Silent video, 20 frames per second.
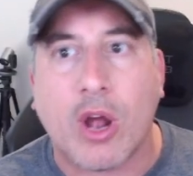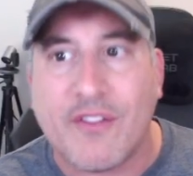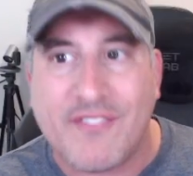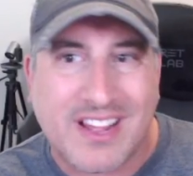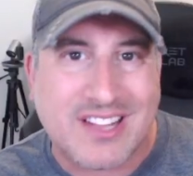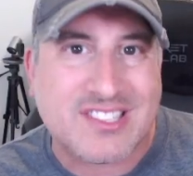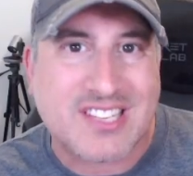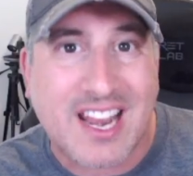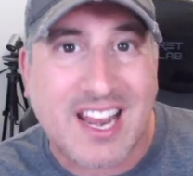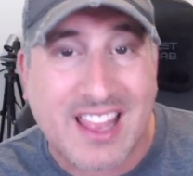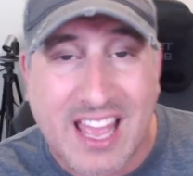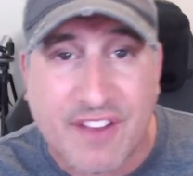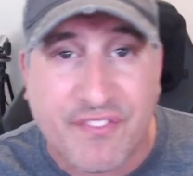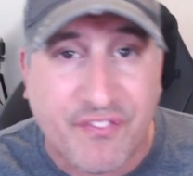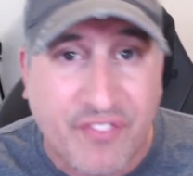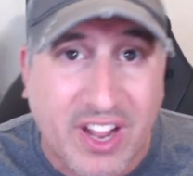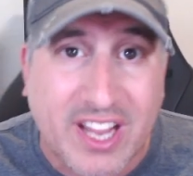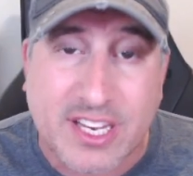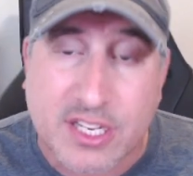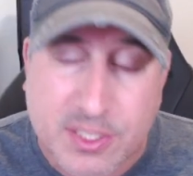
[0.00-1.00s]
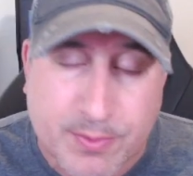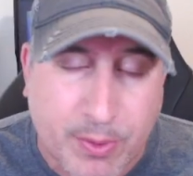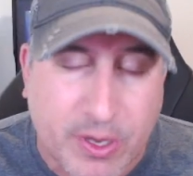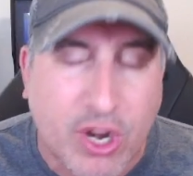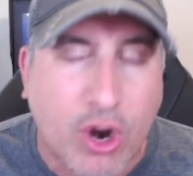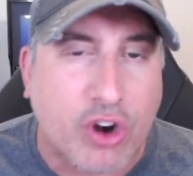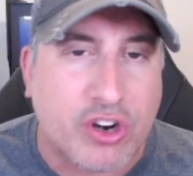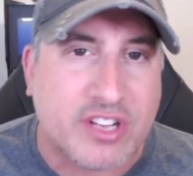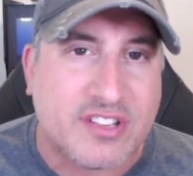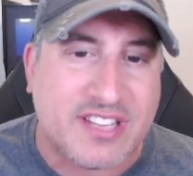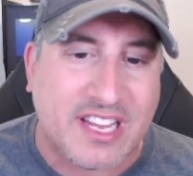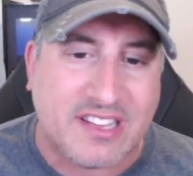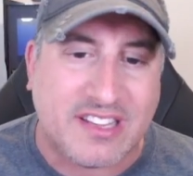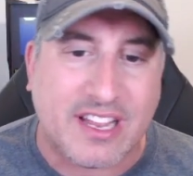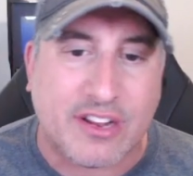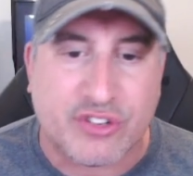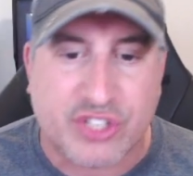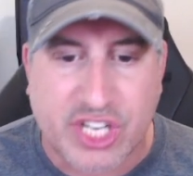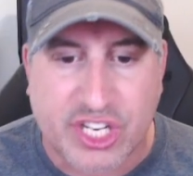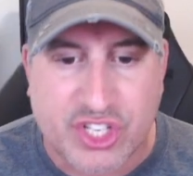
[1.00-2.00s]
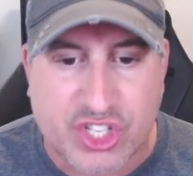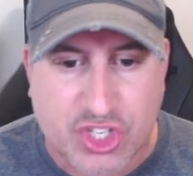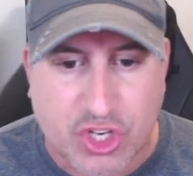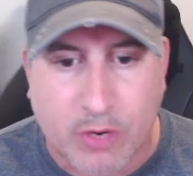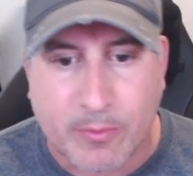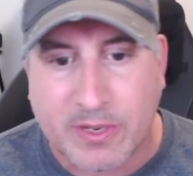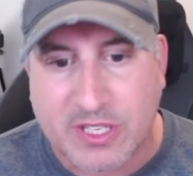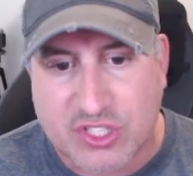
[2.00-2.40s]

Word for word: Outside of that fight, it's pretty hard to take down Chase Sherman.